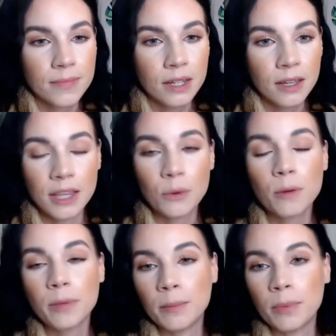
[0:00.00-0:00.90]
There
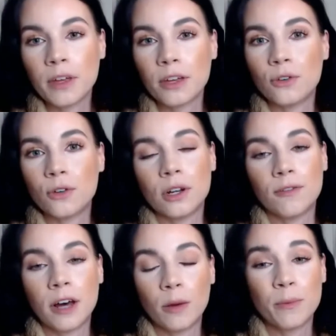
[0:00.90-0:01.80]
were people that you could have
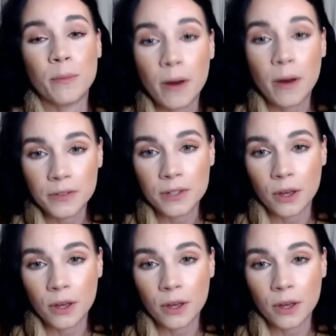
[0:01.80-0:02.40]
helped months